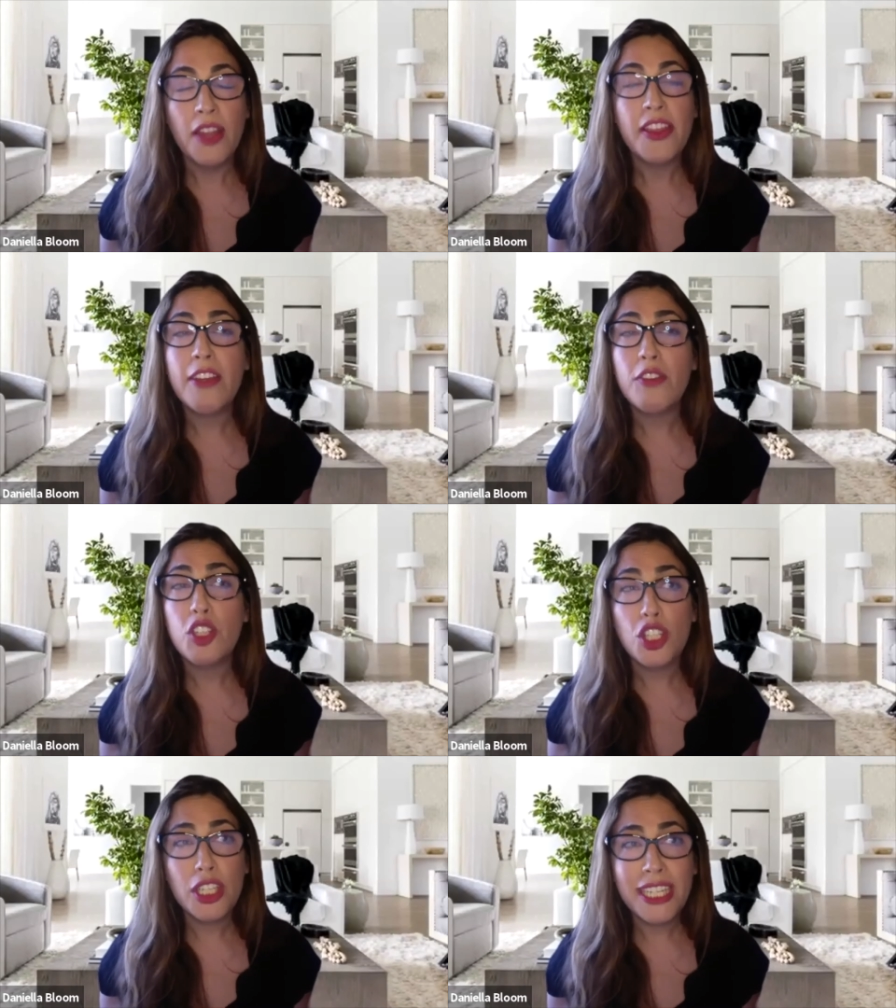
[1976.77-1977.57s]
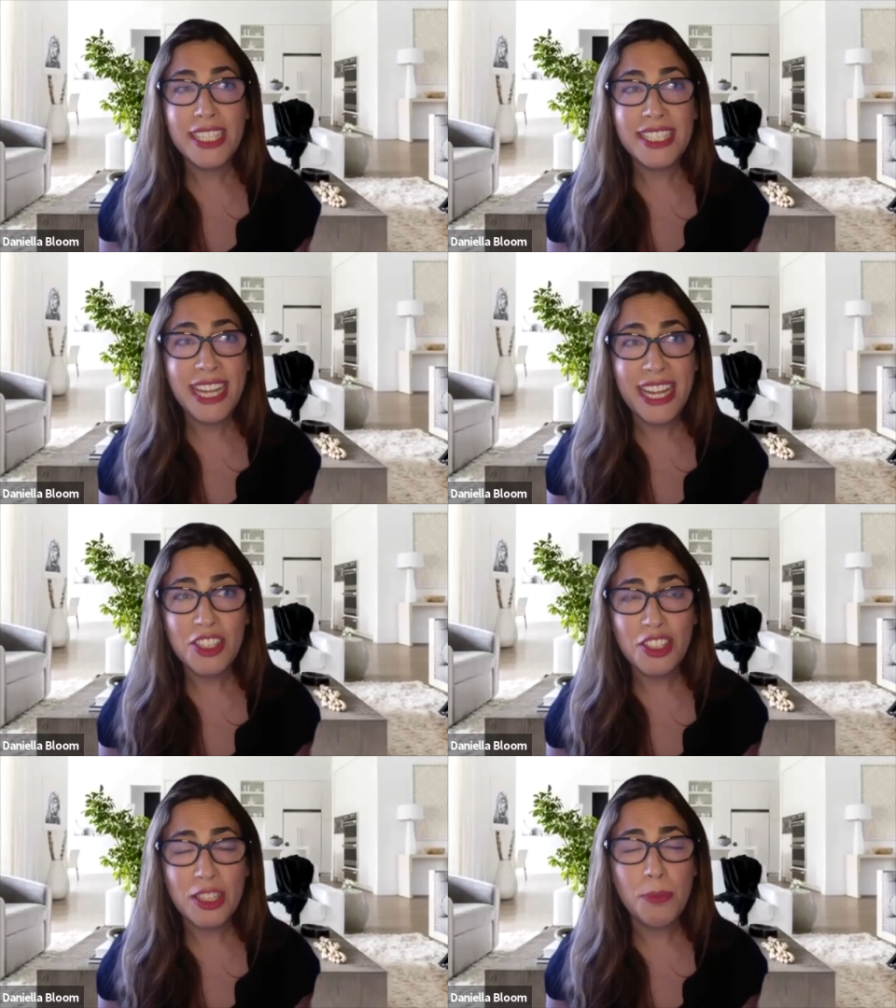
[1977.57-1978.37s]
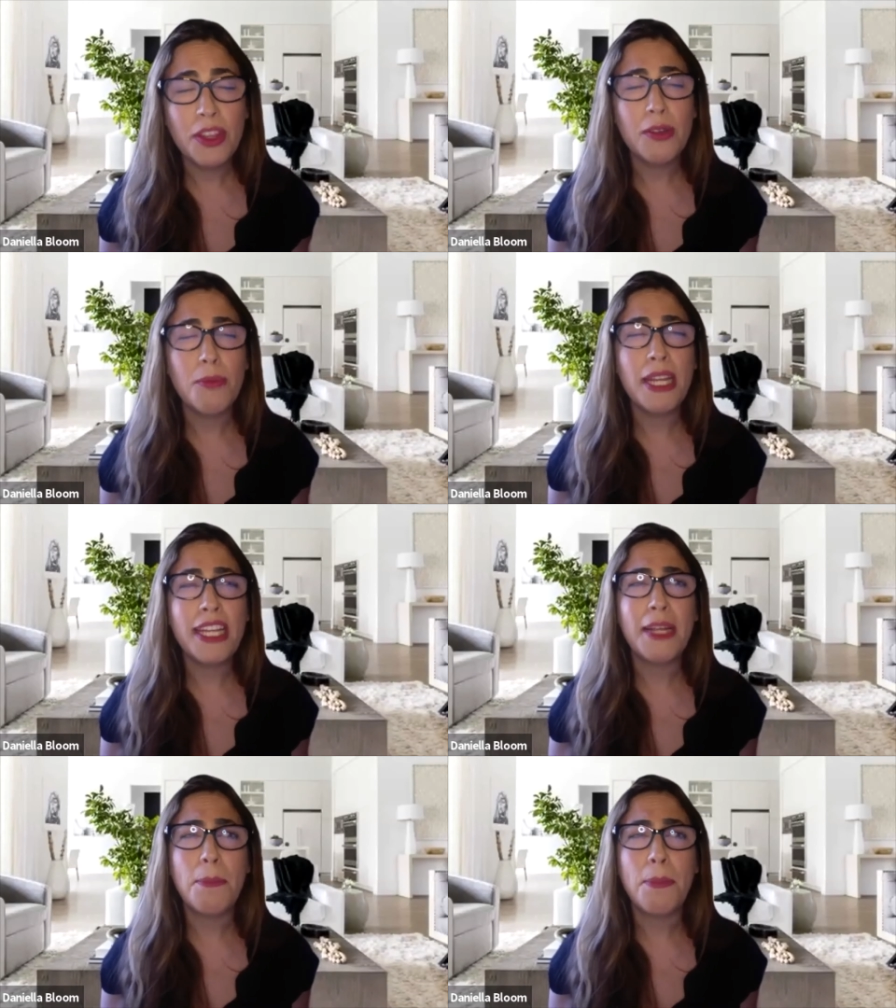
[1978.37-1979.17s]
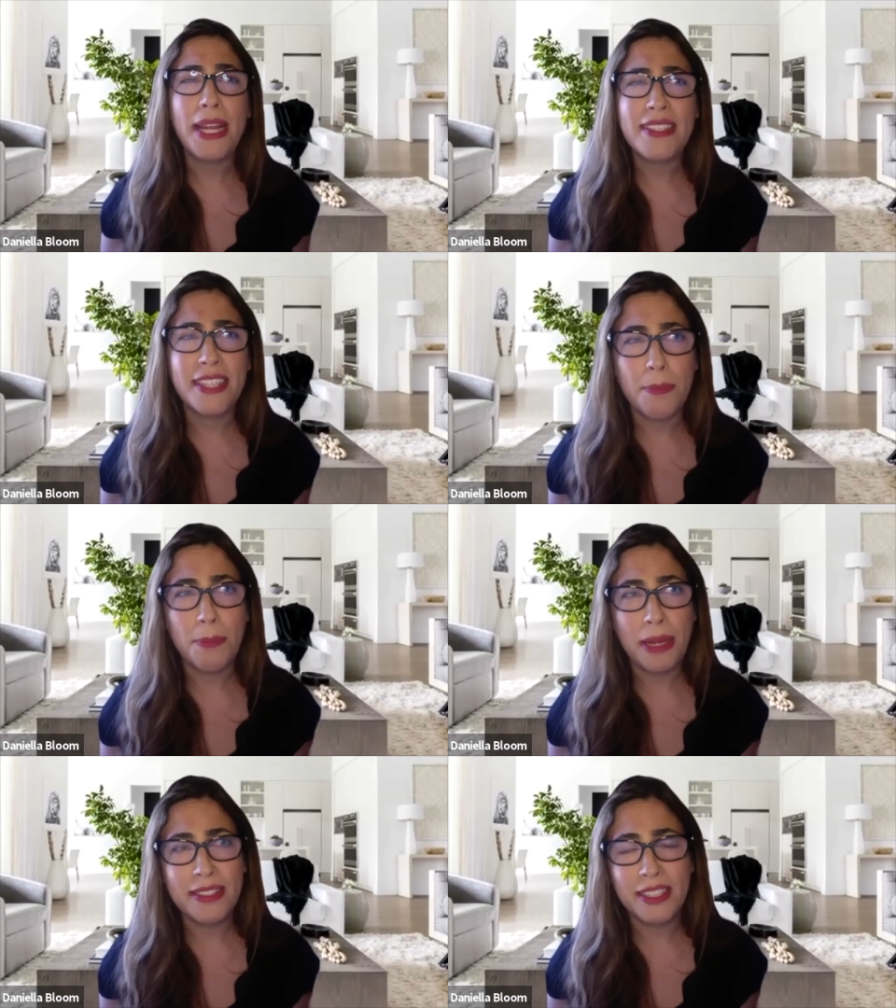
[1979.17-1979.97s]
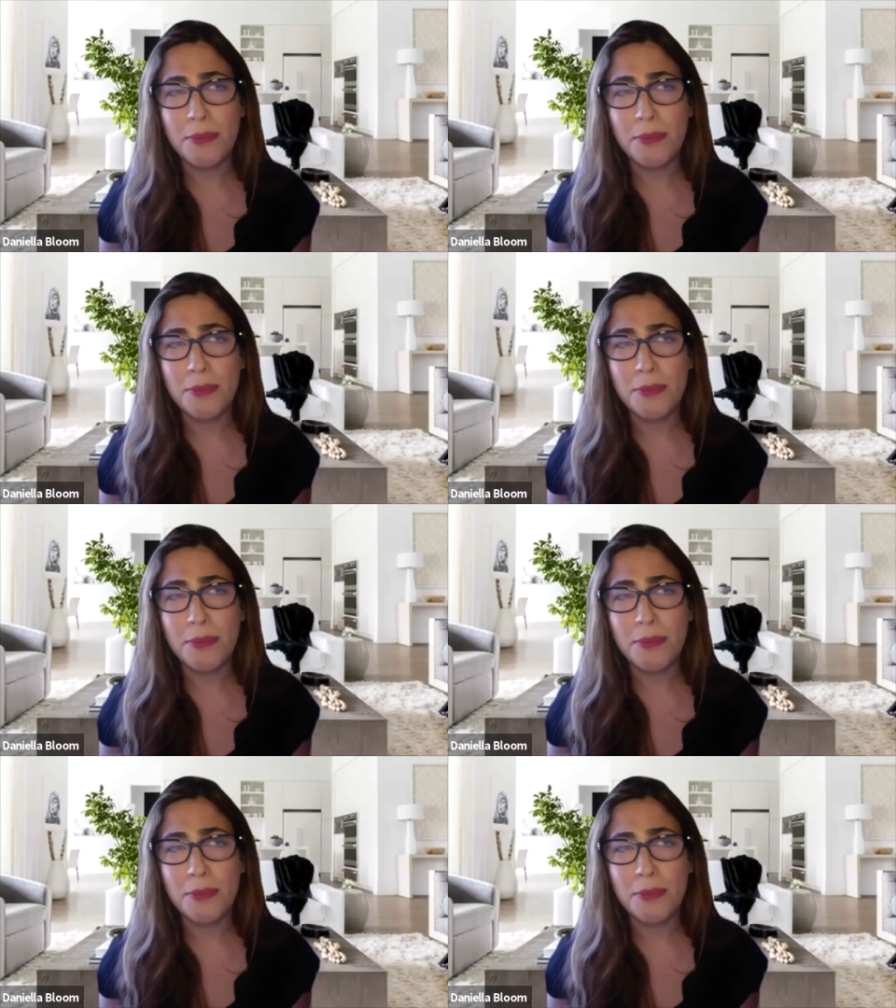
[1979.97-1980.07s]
They have good intention, but they're making basic, basic